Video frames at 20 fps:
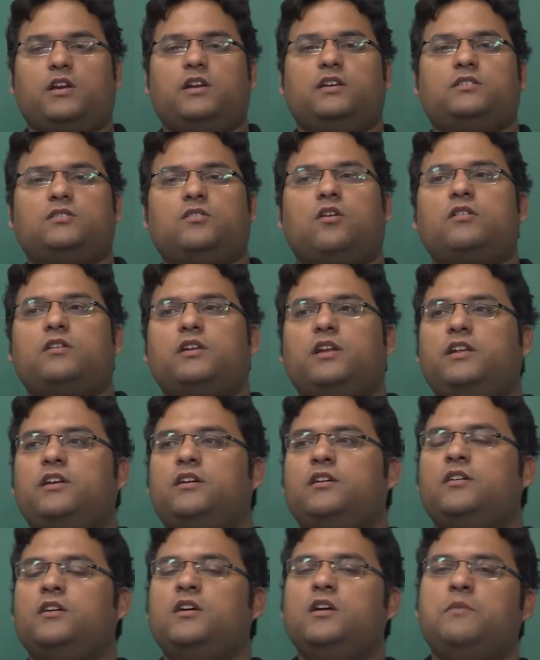It's not really
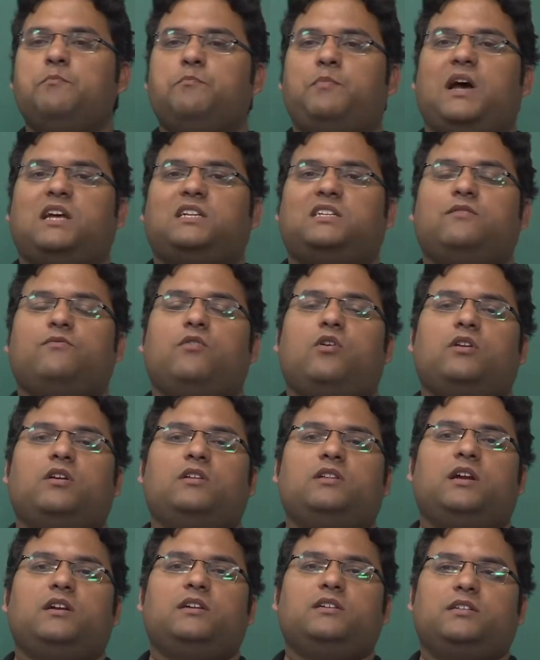a passive organ
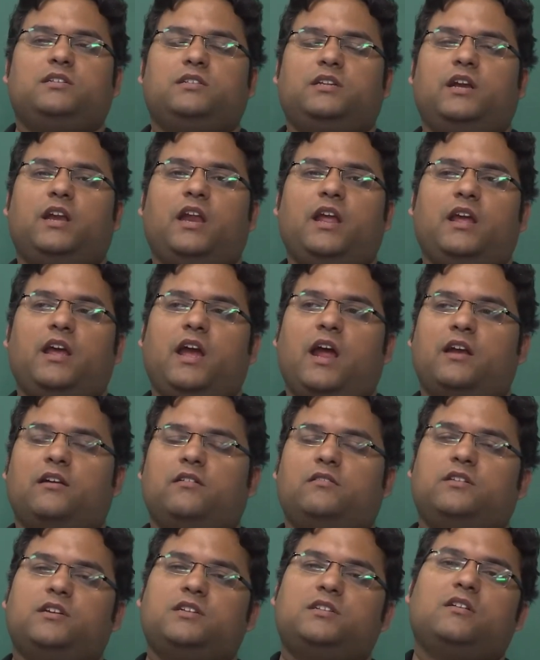that is sitting
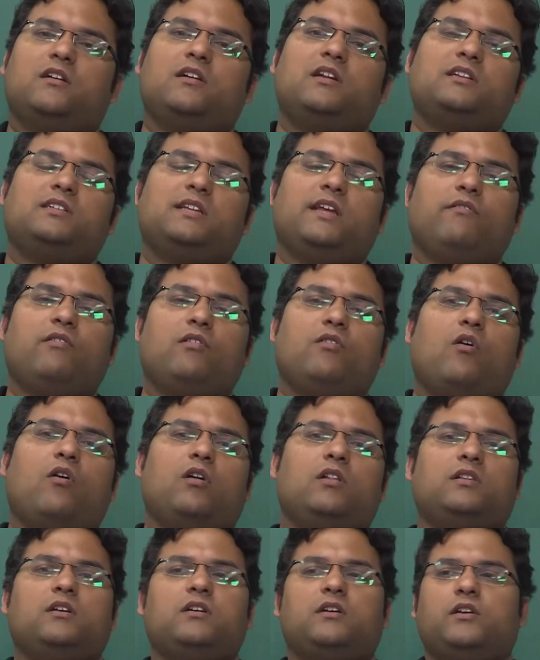and just receiving
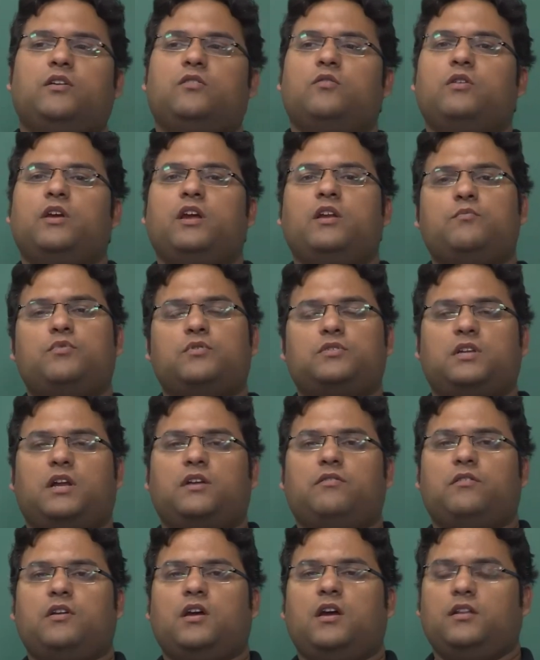all the input
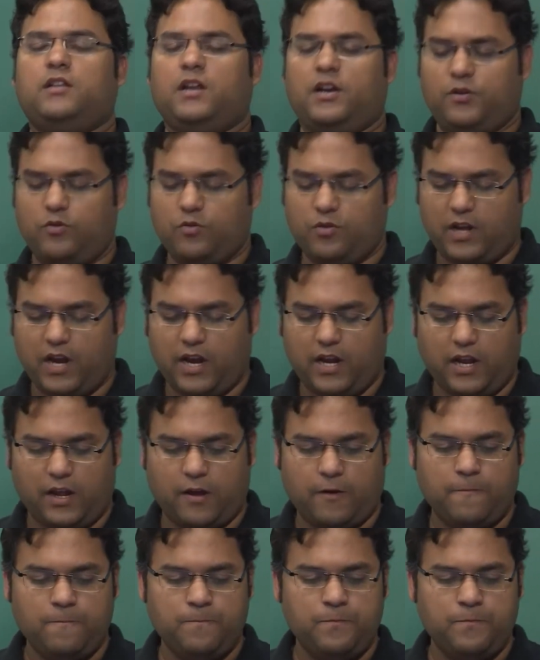that you're getting.